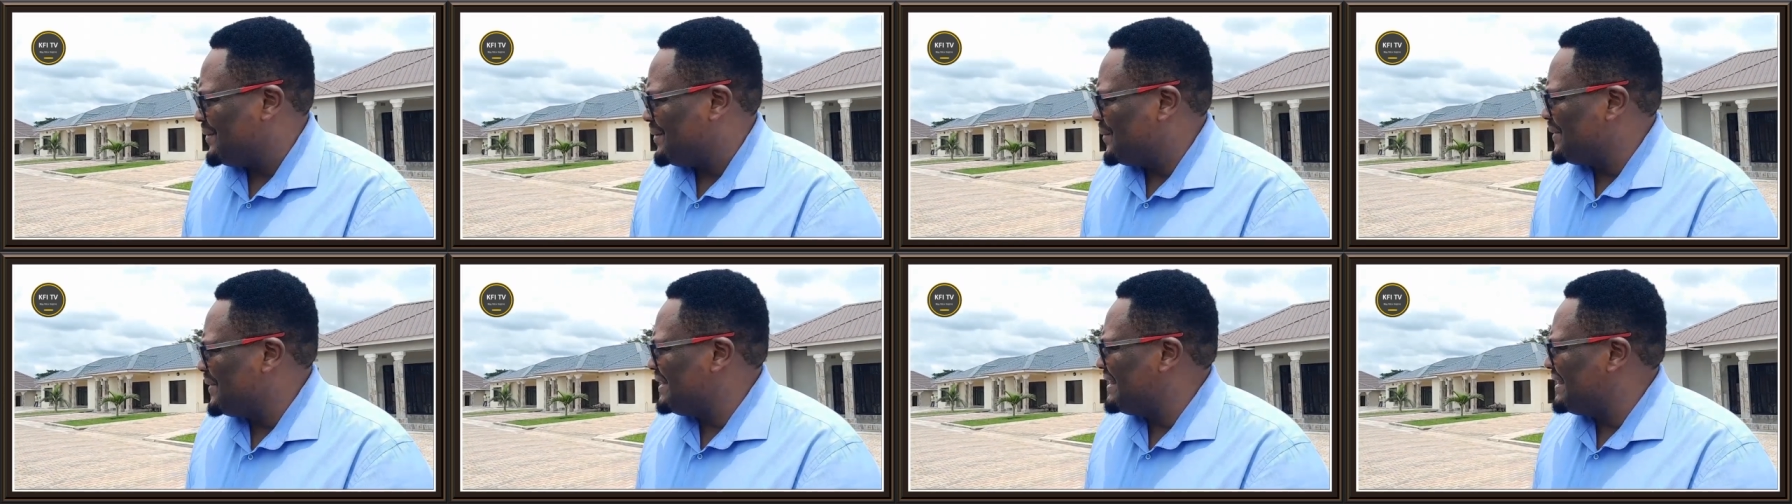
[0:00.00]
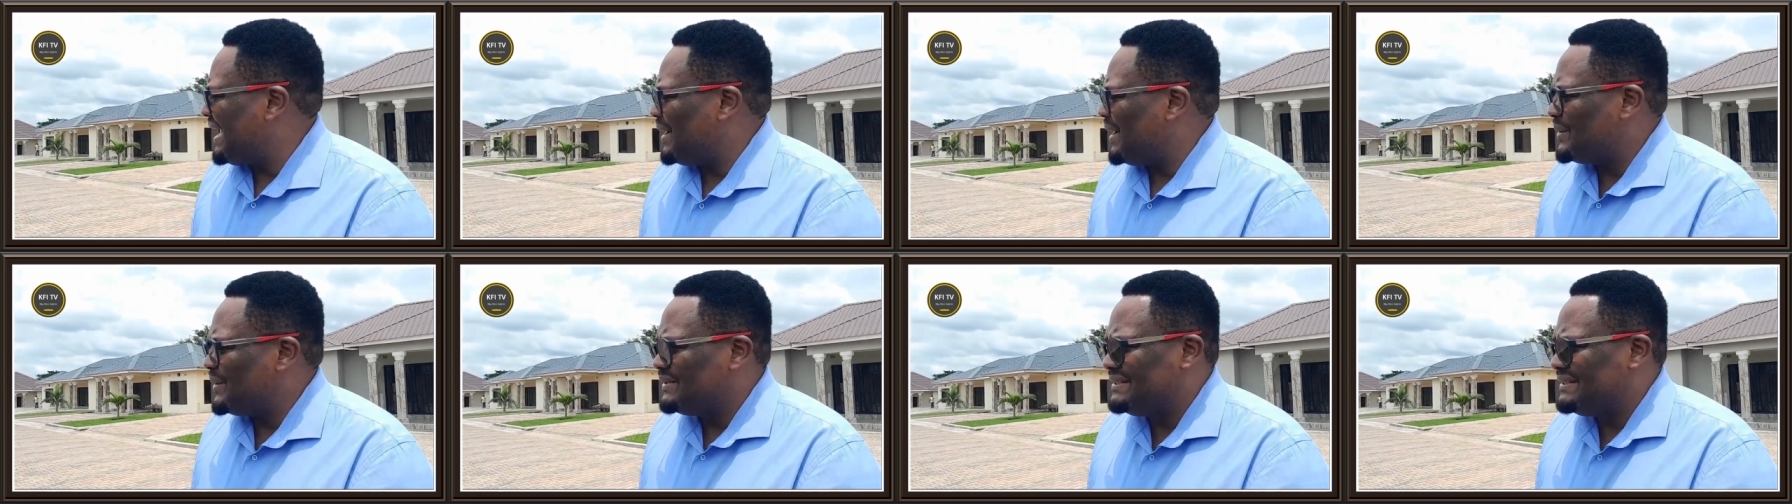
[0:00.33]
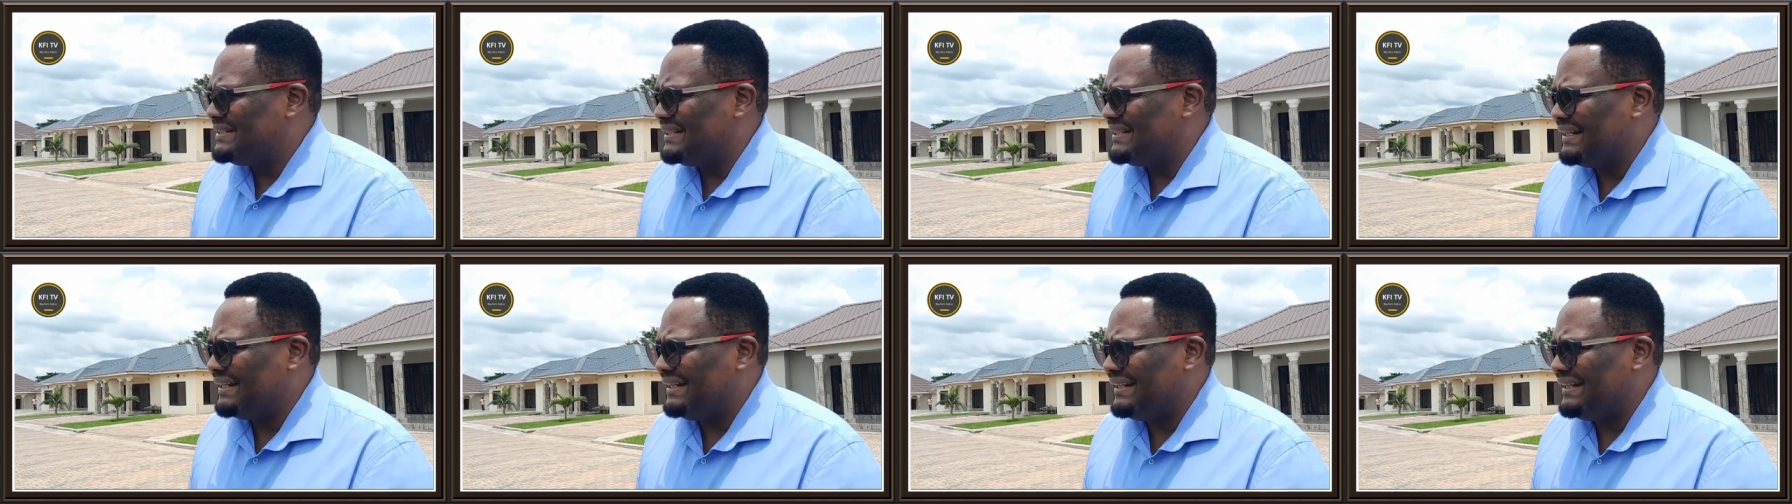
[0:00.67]
without,
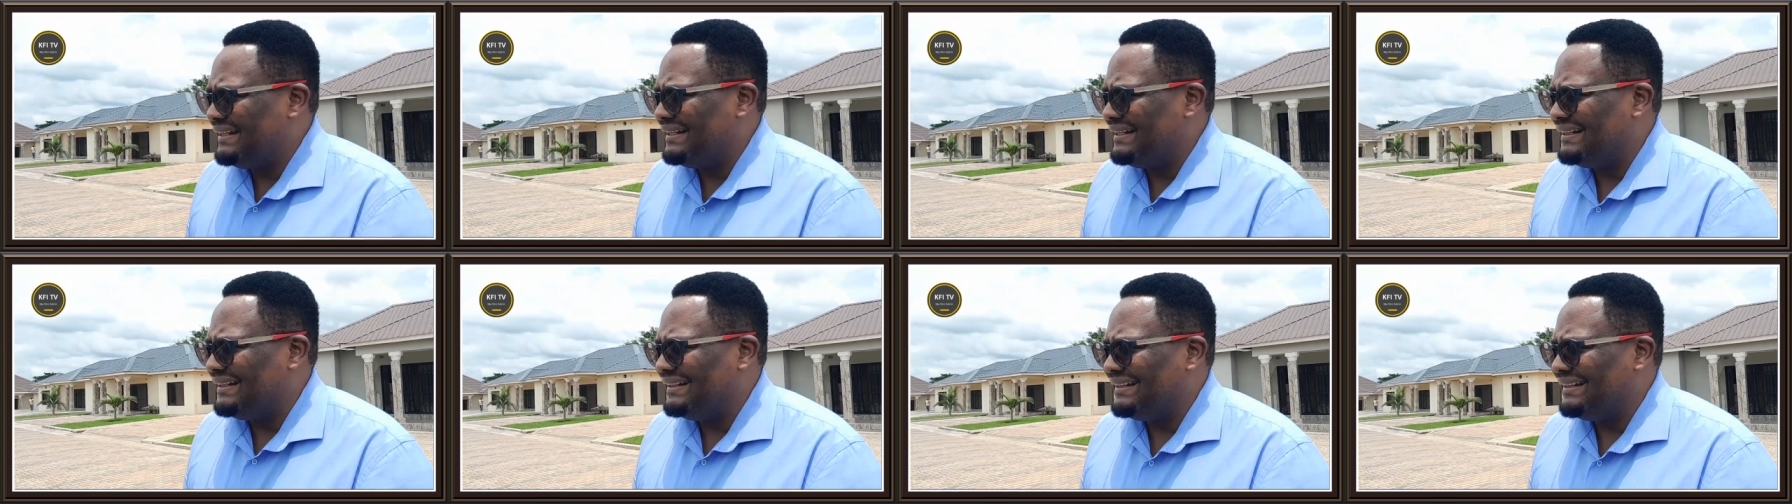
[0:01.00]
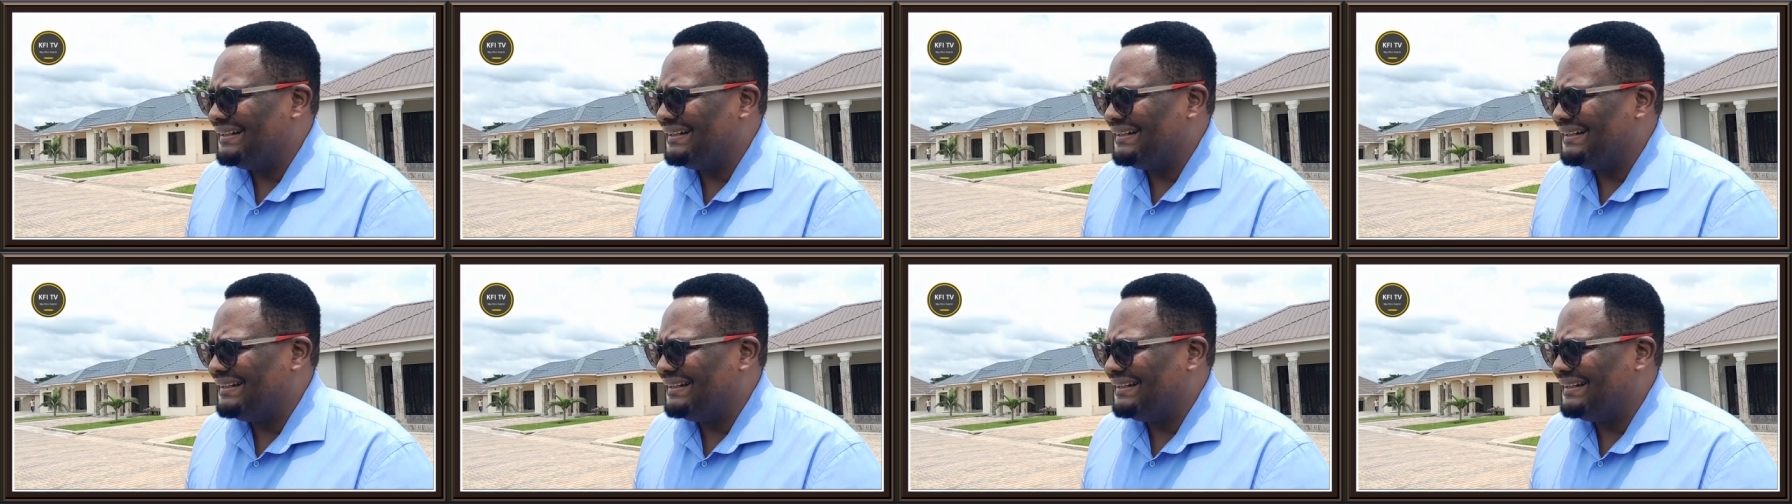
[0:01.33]
uh,